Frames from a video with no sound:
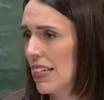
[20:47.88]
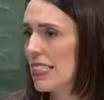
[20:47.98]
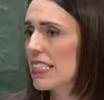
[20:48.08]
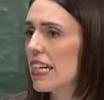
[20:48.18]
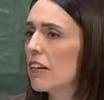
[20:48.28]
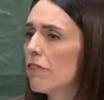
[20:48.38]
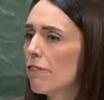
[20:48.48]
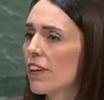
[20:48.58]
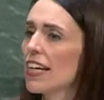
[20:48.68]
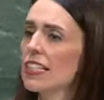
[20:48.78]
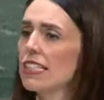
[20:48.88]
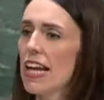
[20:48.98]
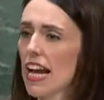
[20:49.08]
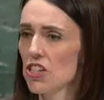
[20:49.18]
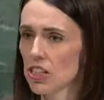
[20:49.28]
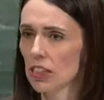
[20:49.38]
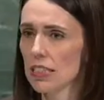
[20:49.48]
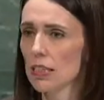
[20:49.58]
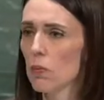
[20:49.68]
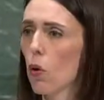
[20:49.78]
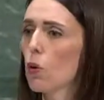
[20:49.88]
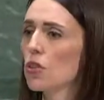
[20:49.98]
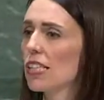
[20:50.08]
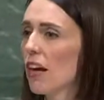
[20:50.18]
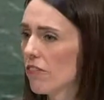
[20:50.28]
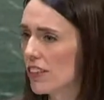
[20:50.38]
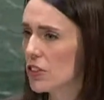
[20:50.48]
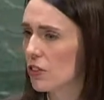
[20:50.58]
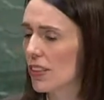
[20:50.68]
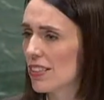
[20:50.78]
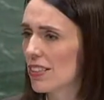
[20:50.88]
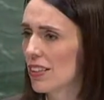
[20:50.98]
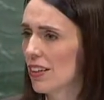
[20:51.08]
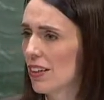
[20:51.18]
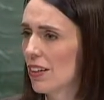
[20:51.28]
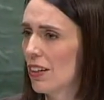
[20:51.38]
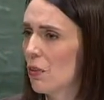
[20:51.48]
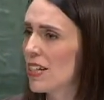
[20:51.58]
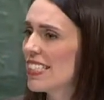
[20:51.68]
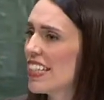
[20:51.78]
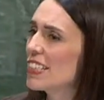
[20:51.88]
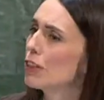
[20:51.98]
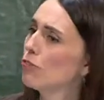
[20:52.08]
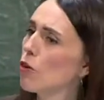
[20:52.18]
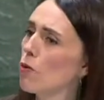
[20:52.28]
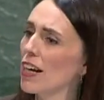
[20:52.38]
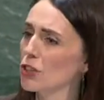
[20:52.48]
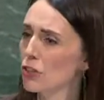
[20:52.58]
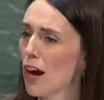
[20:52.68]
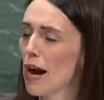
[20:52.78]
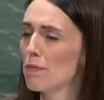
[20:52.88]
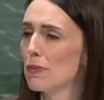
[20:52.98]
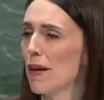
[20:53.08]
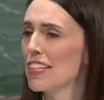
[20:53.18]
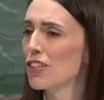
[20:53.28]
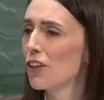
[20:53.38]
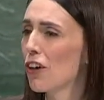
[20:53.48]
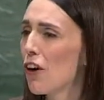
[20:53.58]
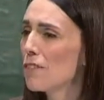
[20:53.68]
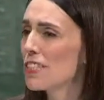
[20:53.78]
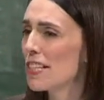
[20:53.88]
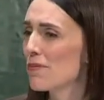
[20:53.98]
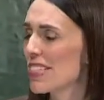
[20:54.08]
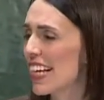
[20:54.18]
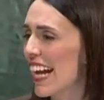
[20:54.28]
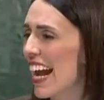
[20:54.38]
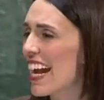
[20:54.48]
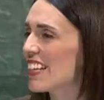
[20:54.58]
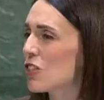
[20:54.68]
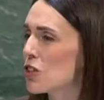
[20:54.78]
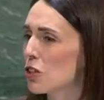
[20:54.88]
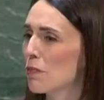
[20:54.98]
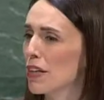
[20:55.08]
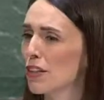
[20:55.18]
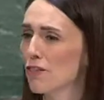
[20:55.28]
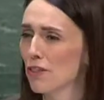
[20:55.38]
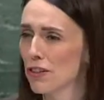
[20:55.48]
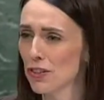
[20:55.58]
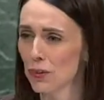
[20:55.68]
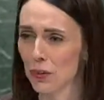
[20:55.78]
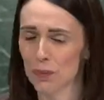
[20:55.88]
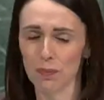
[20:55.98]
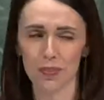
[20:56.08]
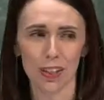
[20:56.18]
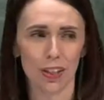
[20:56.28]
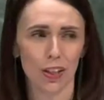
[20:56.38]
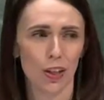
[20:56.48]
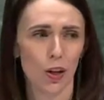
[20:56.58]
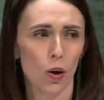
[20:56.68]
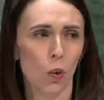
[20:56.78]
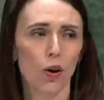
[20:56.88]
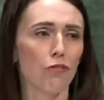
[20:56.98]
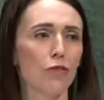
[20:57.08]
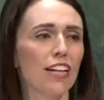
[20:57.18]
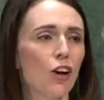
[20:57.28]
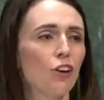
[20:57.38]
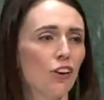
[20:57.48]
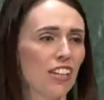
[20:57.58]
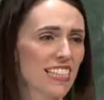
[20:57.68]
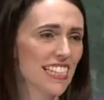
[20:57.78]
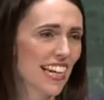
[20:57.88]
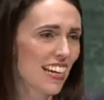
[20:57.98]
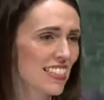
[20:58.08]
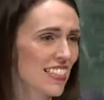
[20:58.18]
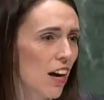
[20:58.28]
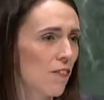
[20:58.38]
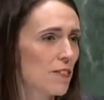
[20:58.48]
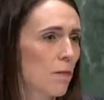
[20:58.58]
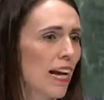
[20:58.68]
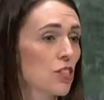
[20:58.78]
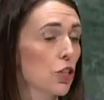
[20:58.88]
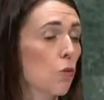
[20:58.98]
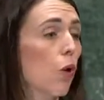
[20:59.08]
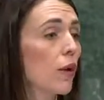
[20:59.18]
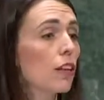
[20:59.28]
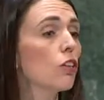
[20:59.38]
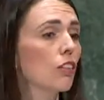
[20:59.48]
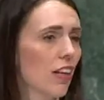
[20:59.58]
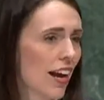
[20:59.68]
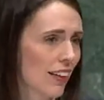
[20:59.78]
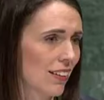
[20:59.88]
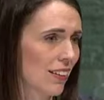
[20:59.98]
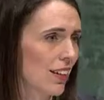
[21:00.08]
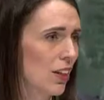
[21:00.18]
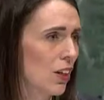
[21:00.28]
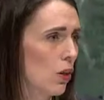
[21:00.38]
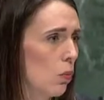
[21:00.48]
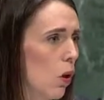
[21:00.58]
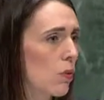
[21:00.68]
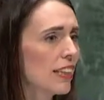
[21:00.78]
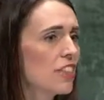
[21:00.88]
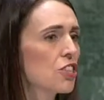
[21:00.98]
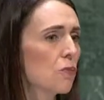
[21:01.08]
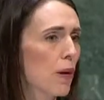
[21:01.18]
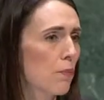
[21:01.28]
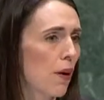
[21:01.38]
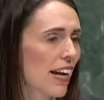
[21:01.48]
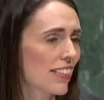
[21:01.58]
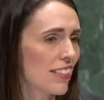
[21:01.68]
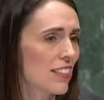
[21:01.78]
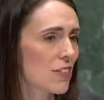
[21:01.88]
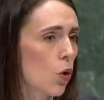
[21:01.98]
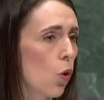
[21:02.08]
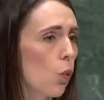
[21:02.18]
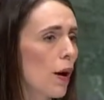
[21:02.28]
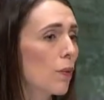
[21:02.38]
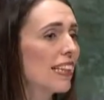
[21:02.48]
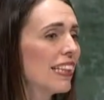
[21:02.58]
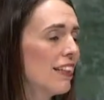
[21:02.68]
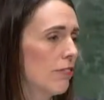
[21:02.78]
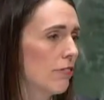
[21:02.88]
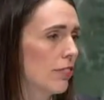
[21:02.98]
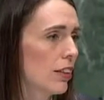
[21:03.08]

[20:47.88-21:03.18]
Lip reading: Instead of fierce nationalism or self-interest, we seek to form our tribes based on concepts that can and should be universal. What if we no longer see ourselves based on what we look like, what religion we practice, or where we live,